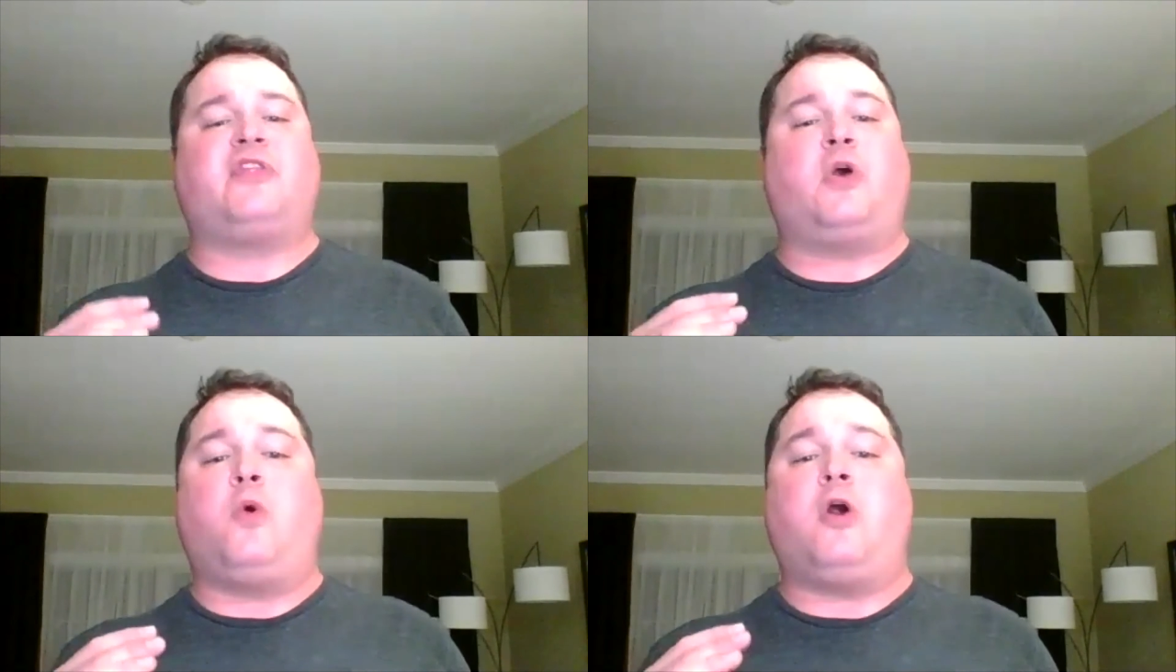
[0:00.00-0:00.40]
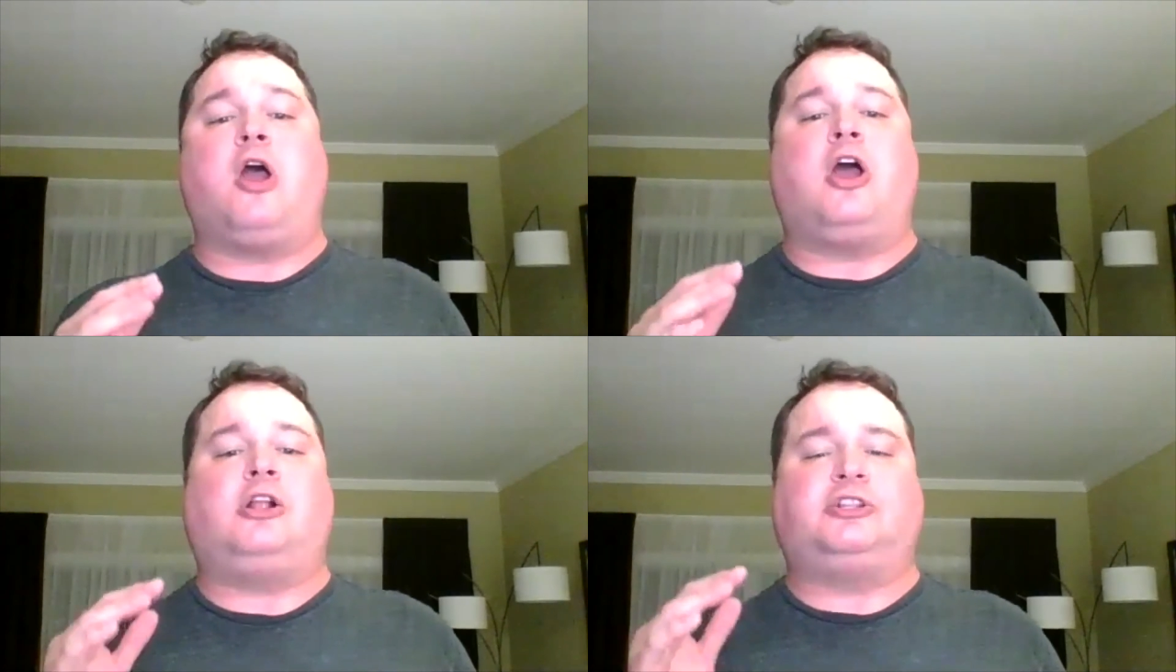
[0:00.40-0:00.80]
the
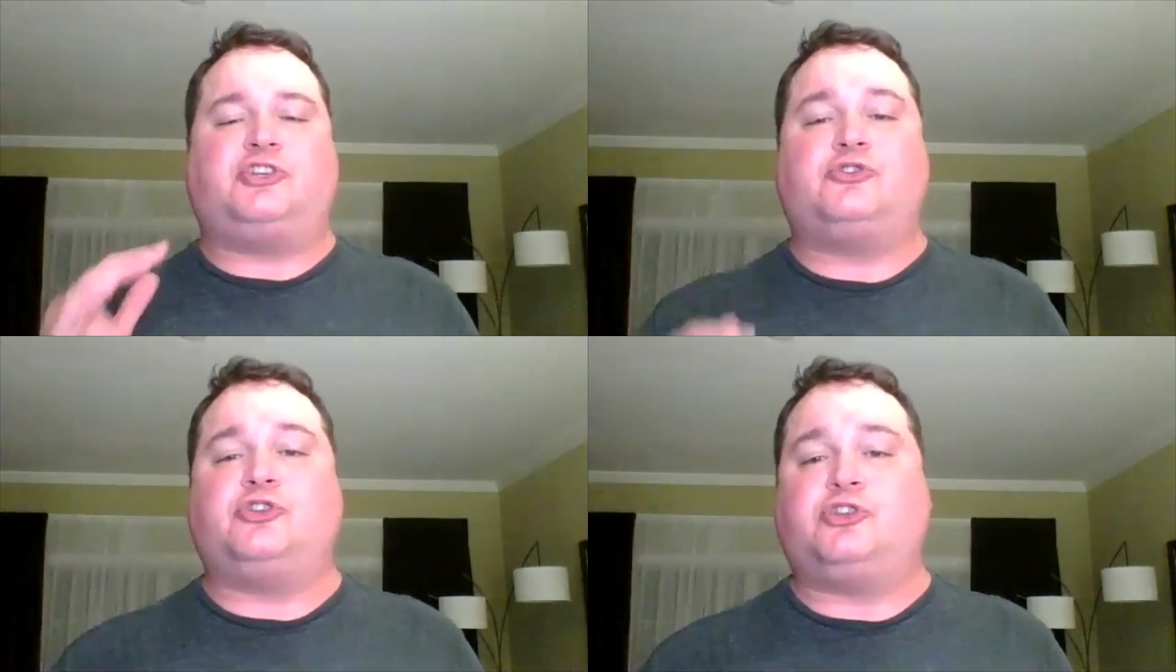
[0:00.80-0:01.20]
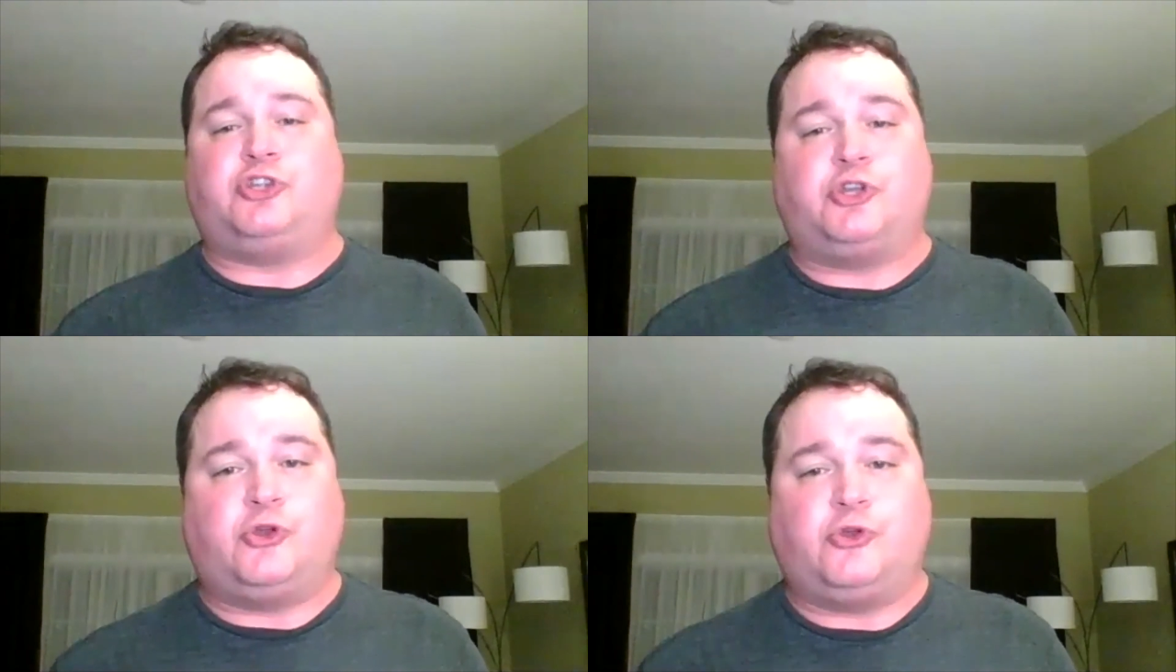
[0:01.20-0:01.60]
world you
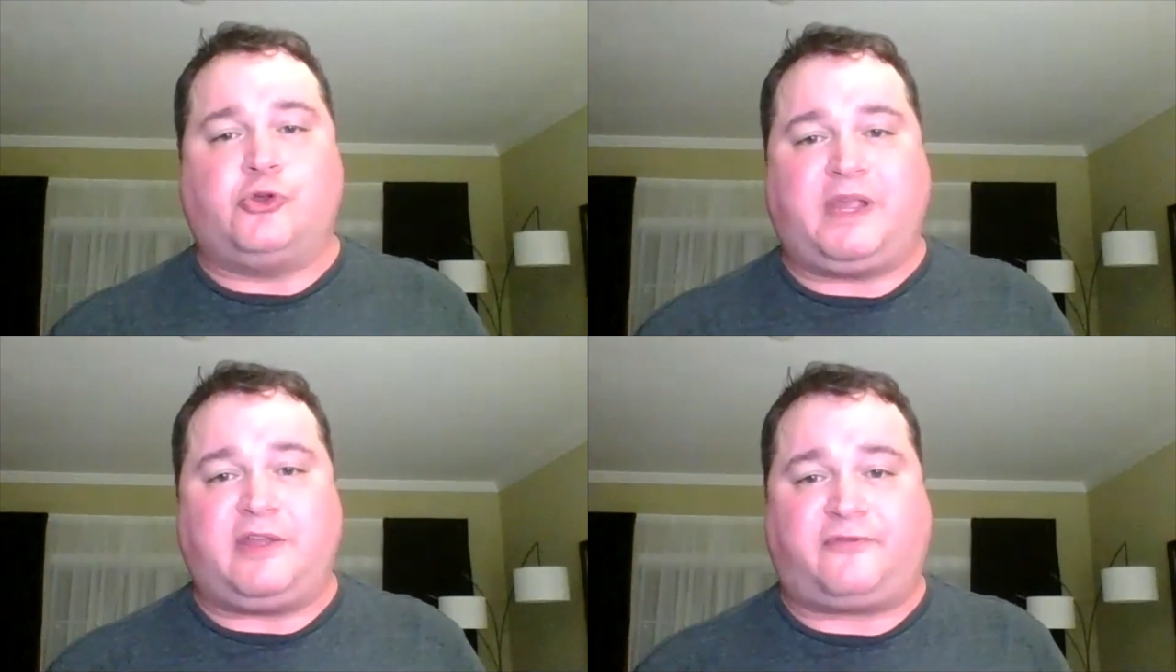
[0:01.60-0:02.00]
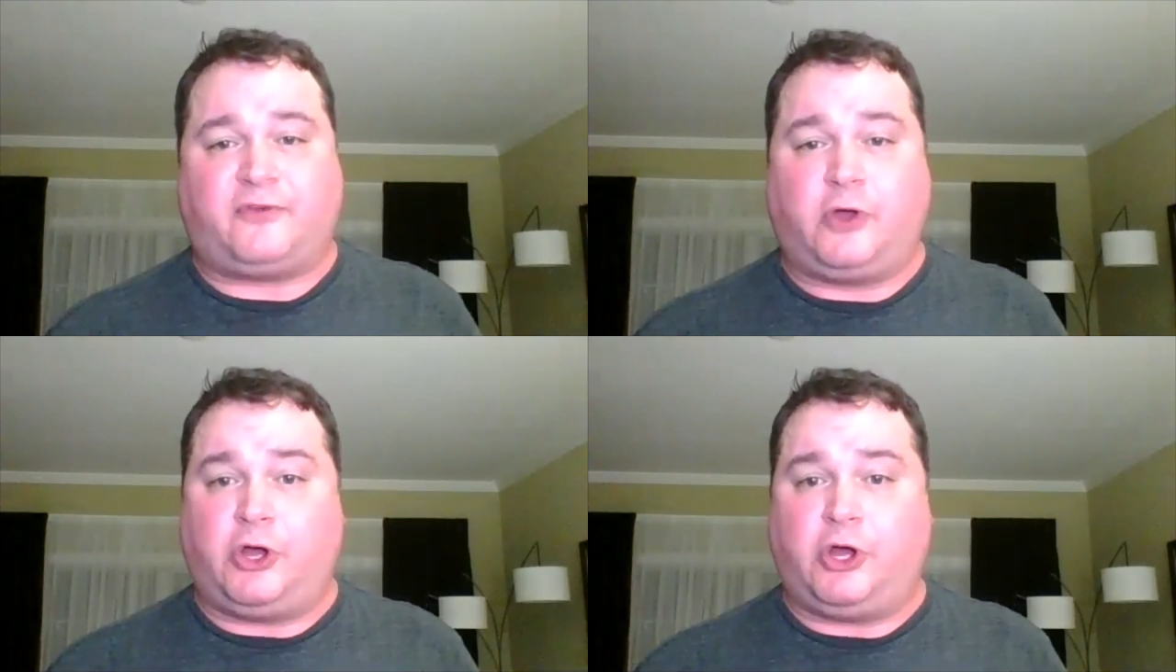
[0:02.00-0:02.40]
knew
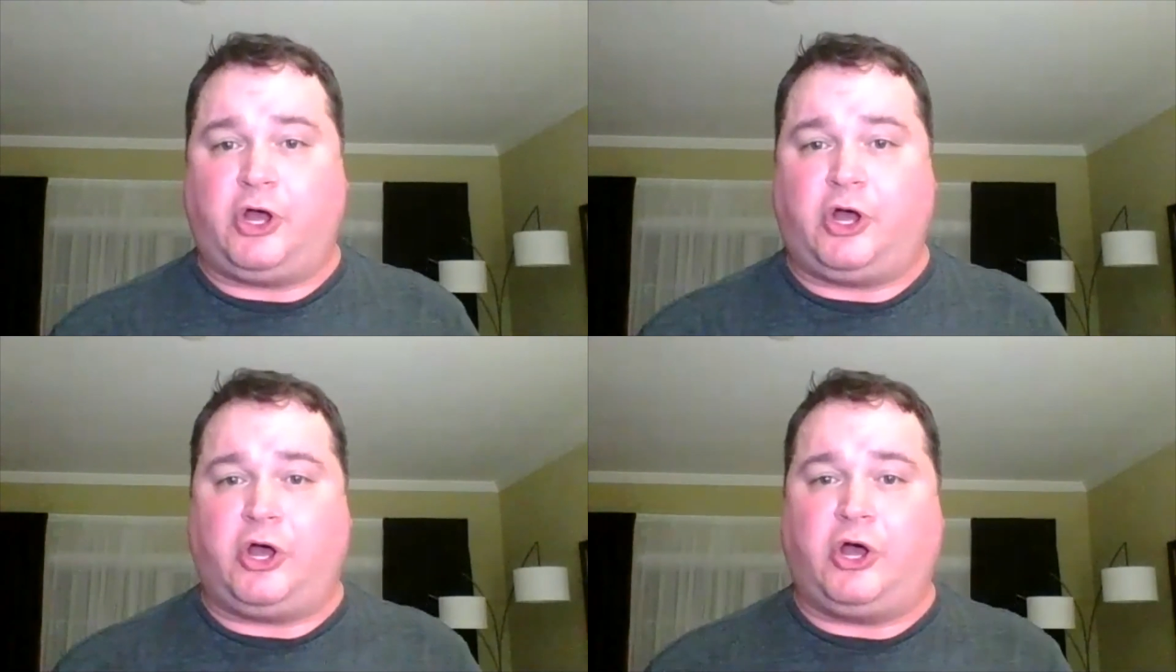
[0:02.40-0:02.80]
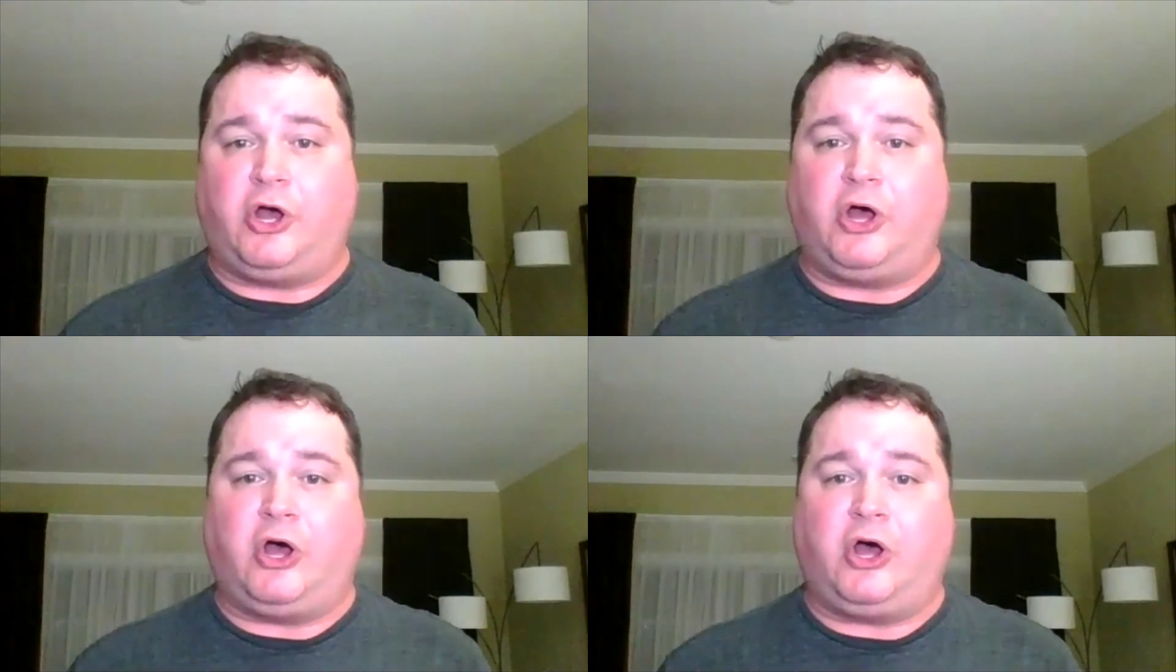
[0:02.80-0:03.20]

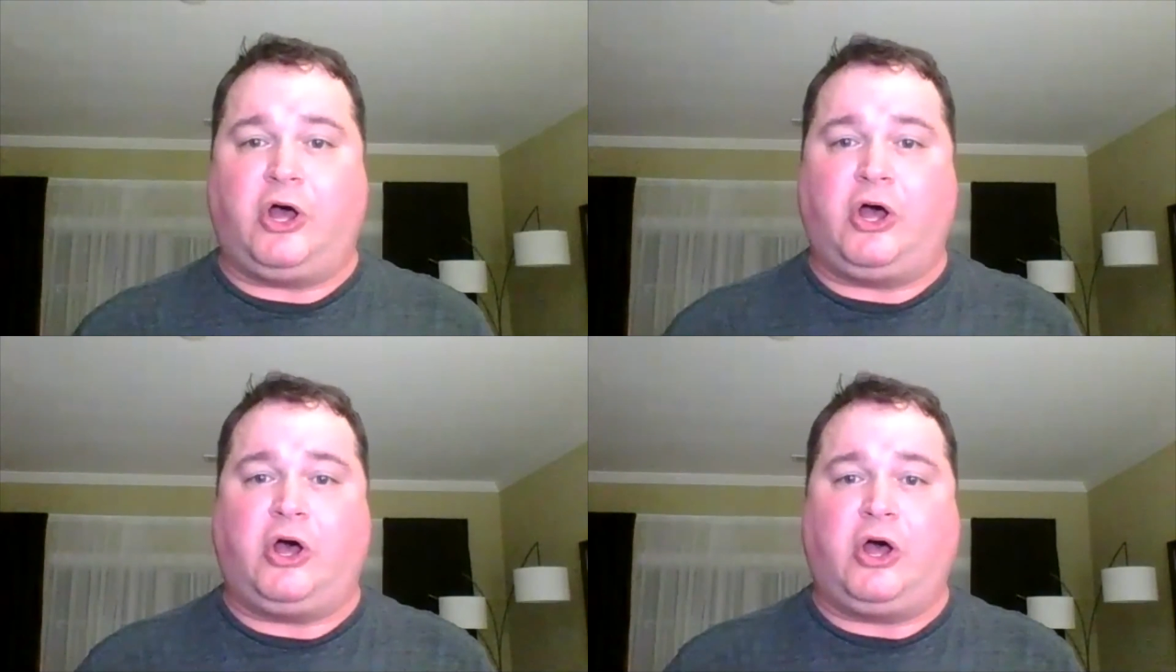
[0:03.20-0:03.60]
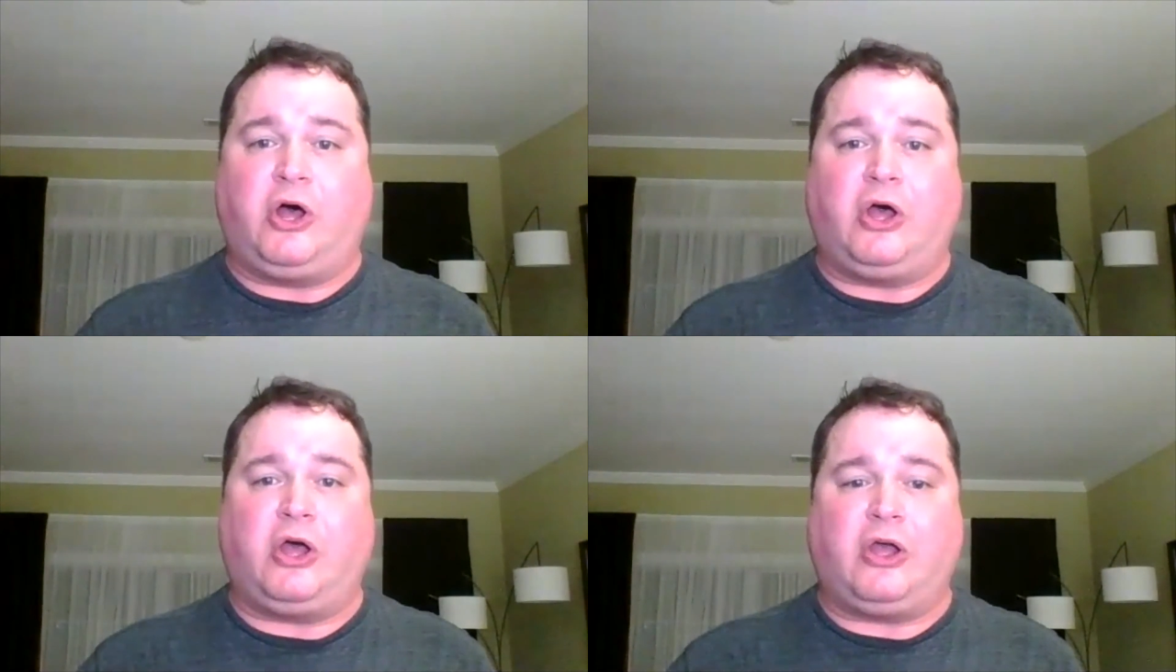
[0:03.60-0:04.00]

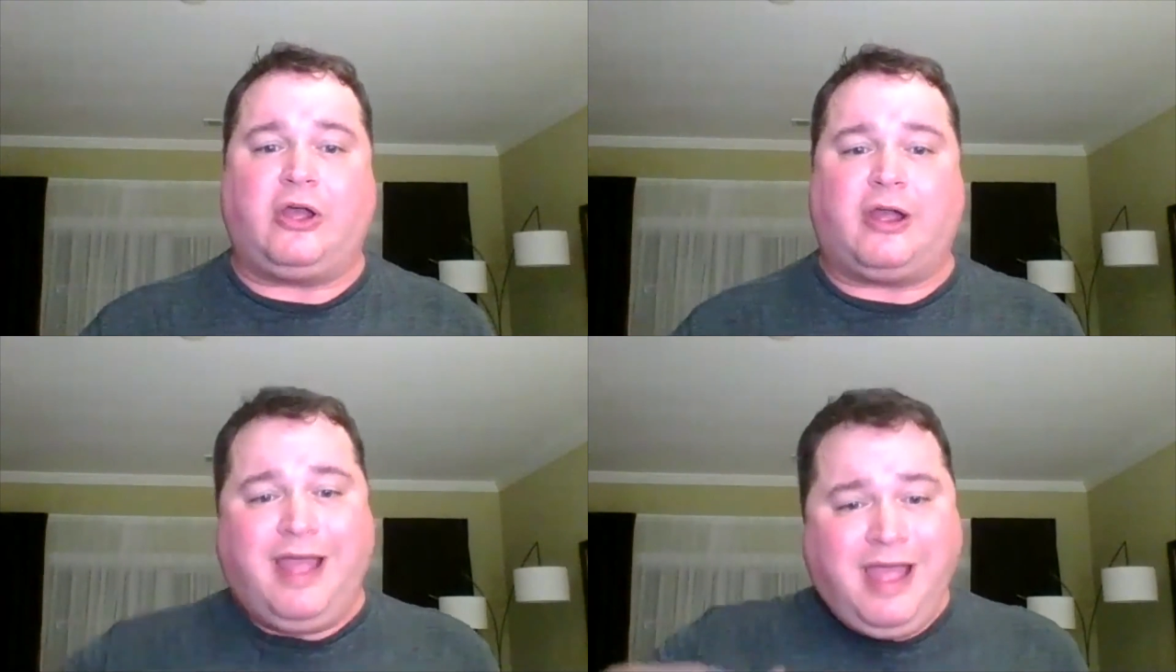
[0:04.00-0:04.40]
before.